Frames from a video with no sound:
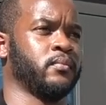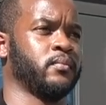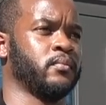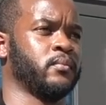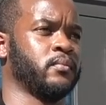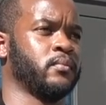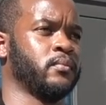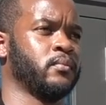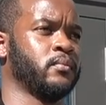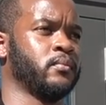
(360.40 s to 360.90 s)

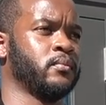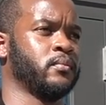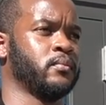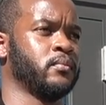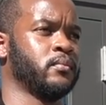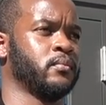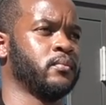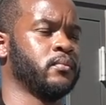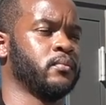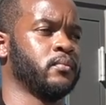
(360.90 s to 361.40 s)

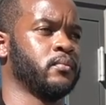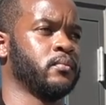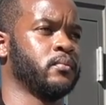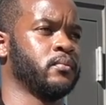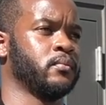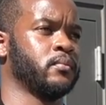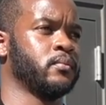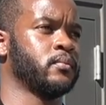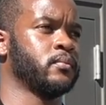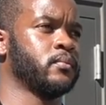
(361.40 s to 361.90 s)

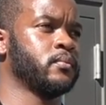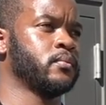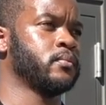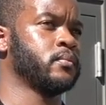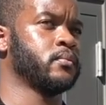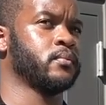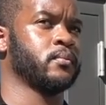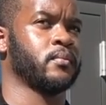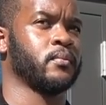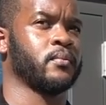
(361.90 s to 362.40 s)

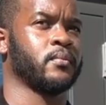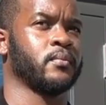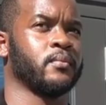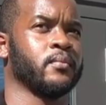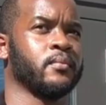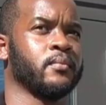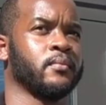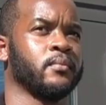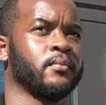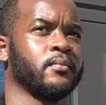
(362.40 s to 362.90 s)

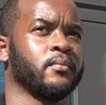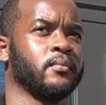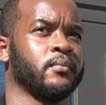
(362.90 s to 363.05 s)
This person isn't speaking.